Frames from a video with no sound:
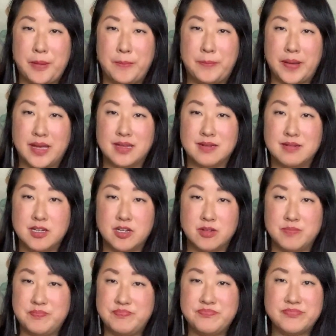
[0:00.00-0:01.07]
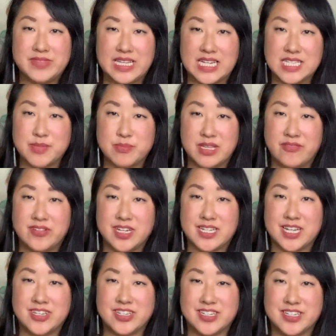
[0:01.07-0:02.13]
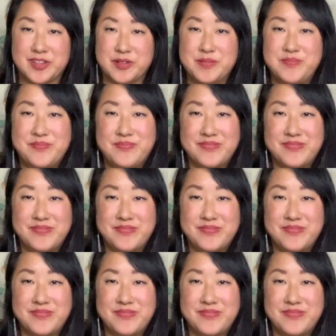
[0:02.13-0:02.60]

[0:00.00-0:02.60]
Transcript: but you know, they need some love and attention too.